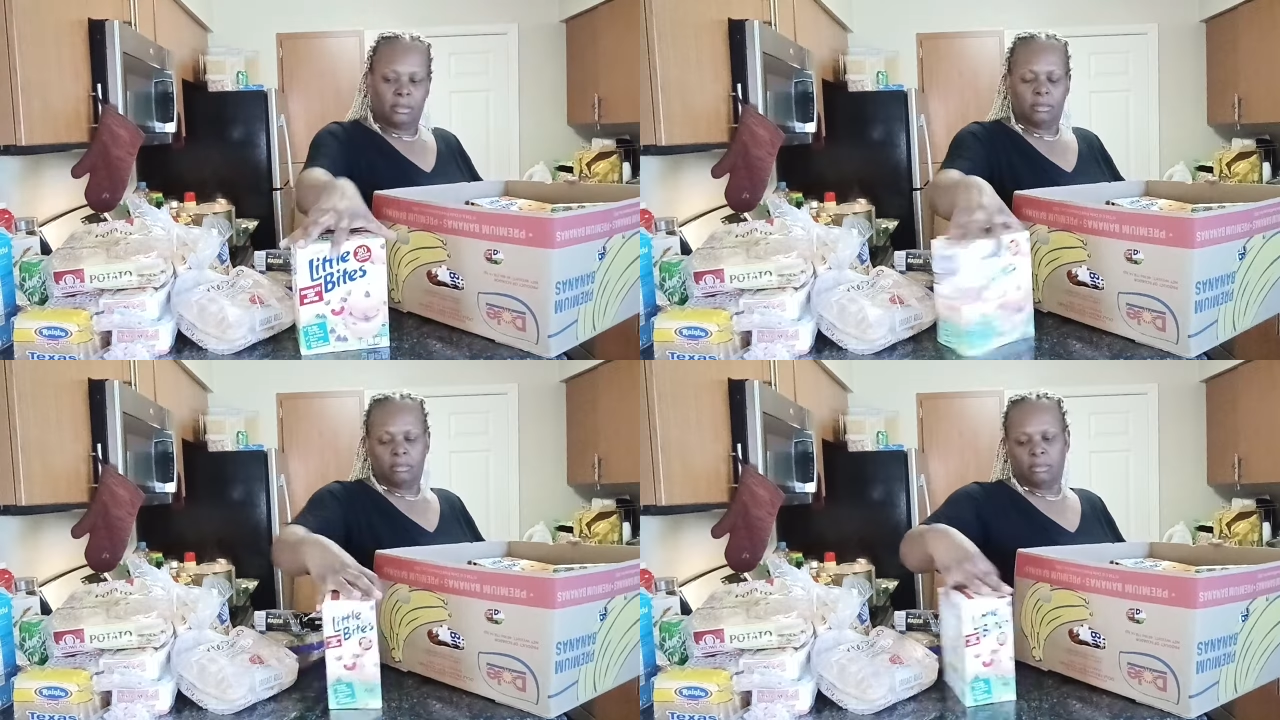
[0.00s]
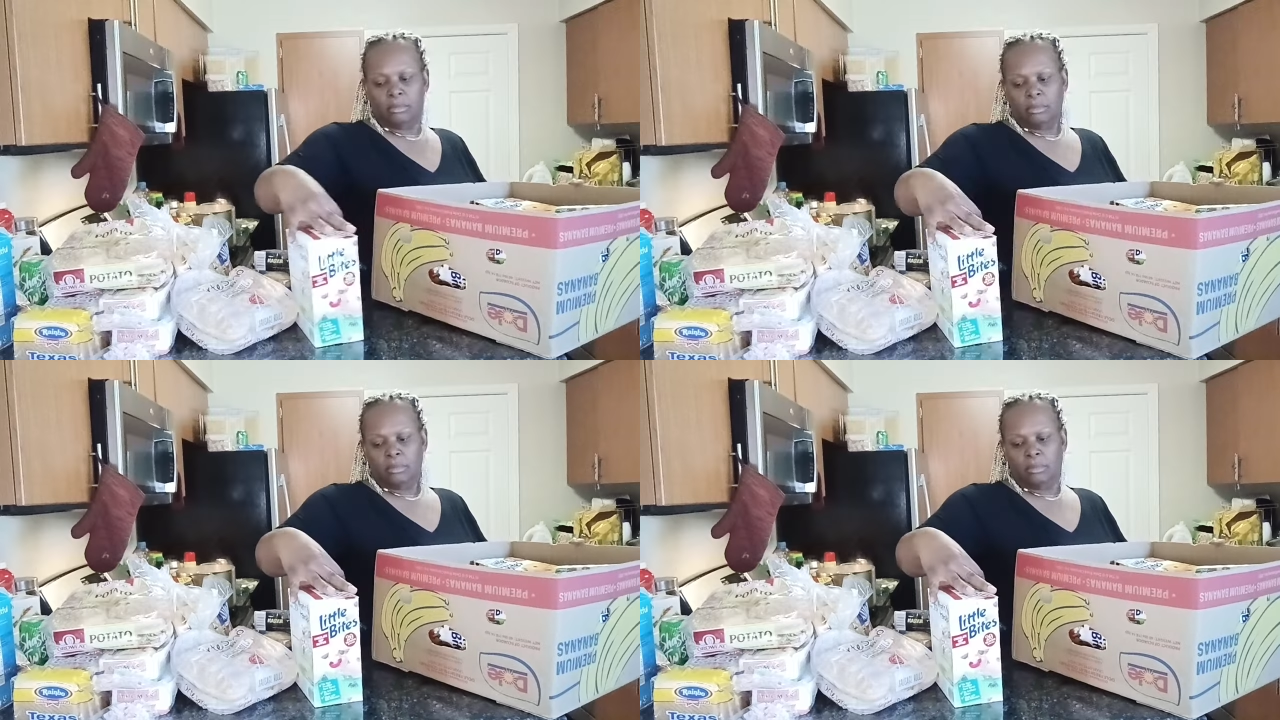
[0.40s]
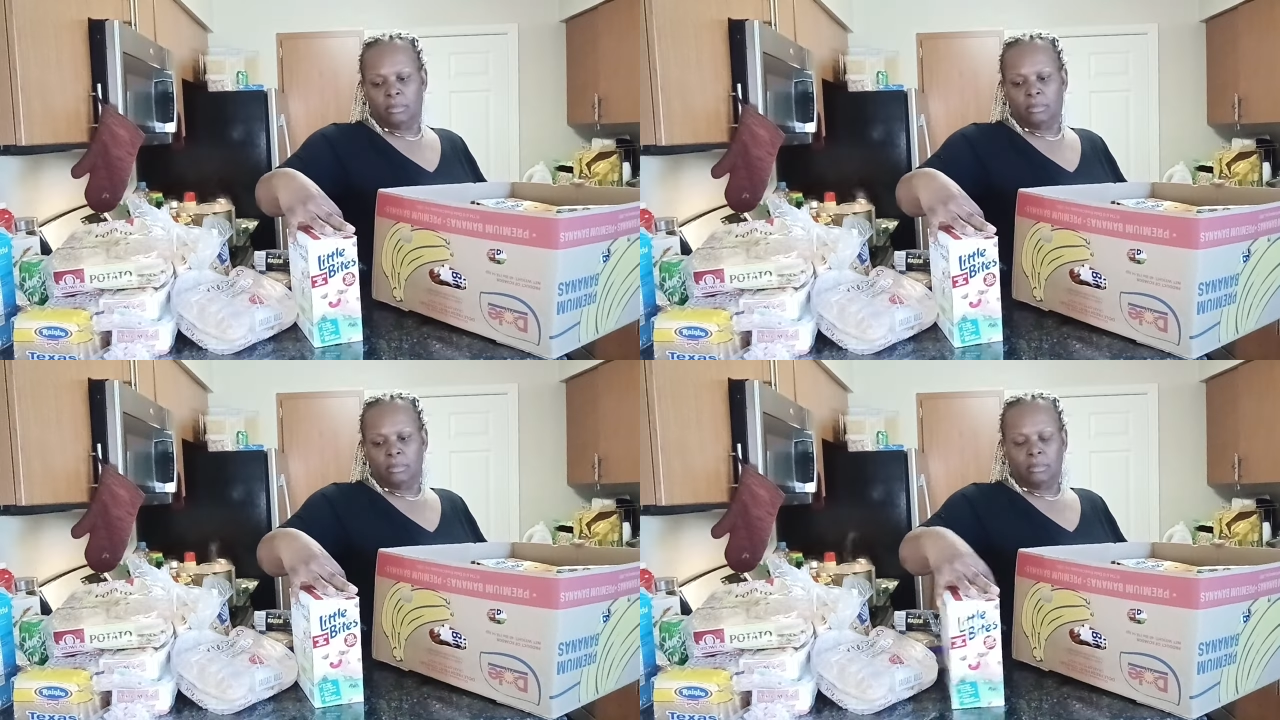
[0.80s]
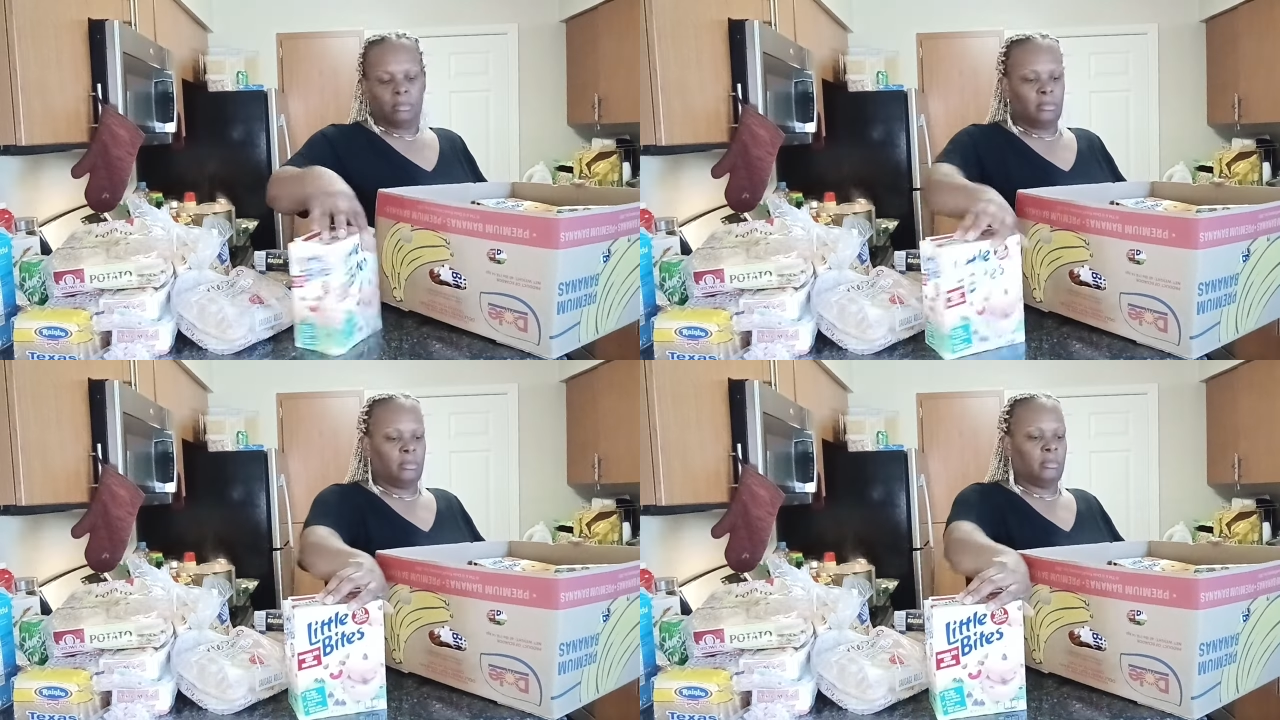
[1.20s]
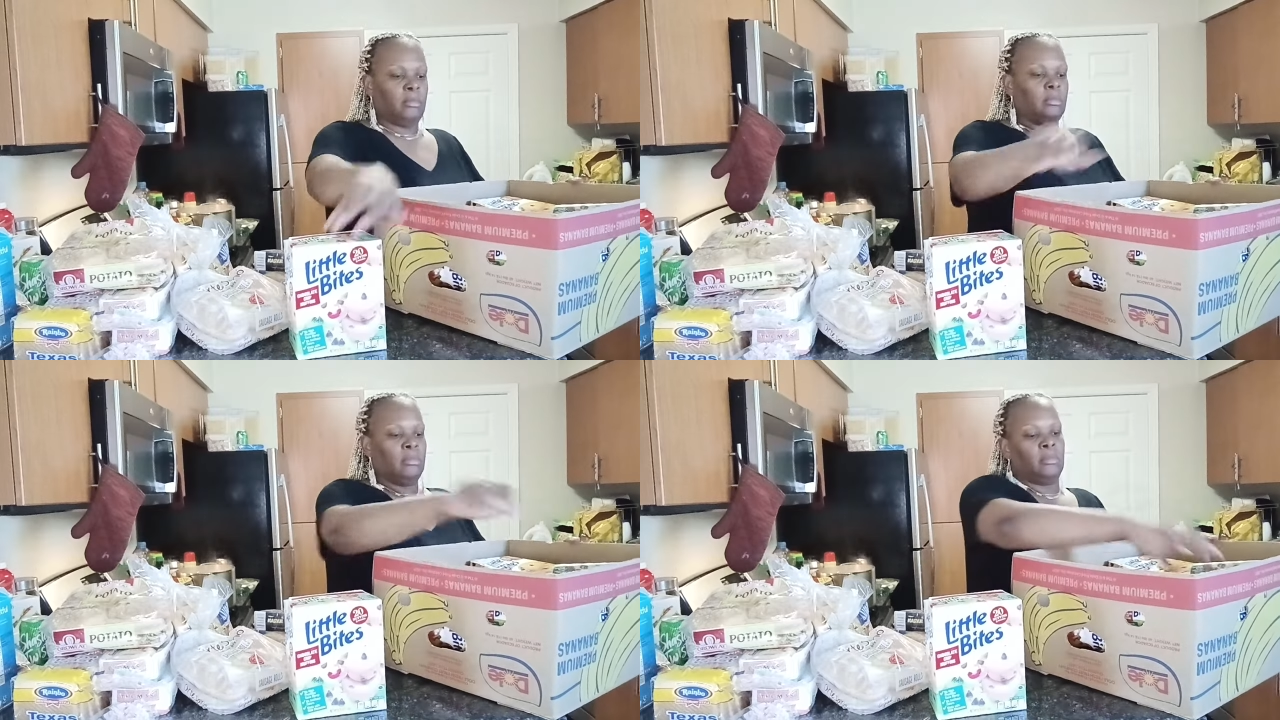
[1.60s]

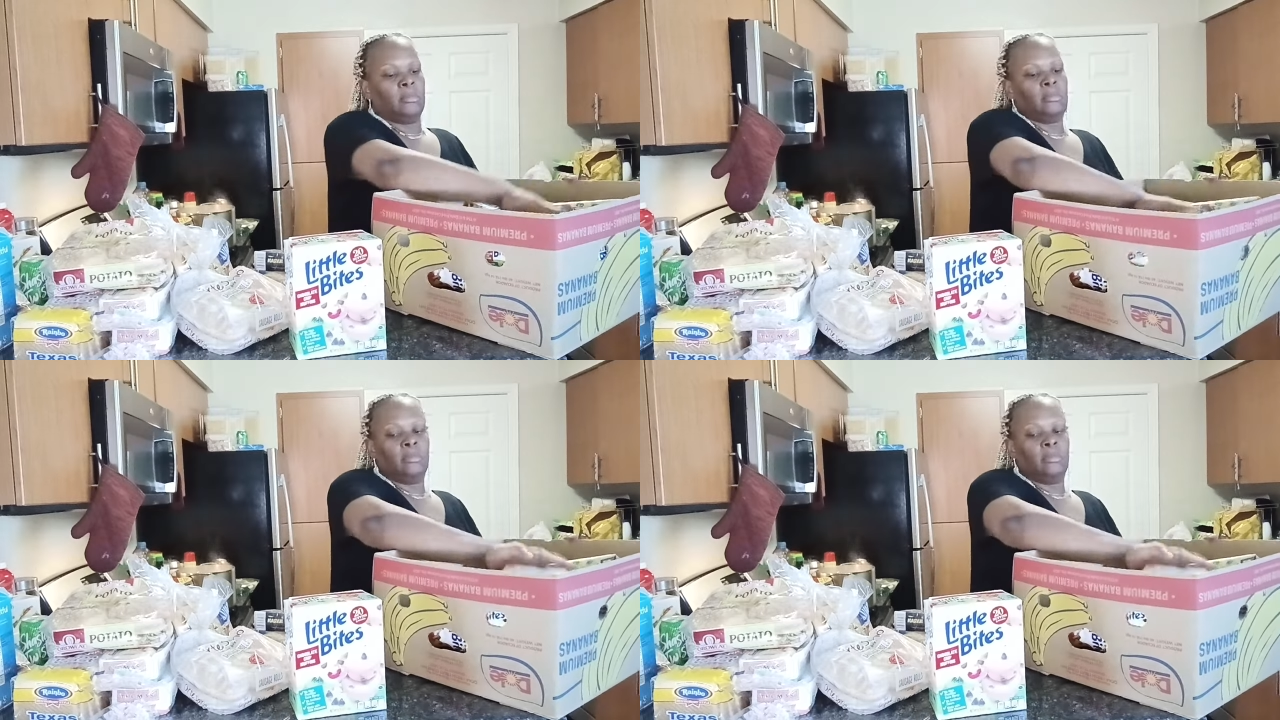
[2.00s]
(silence)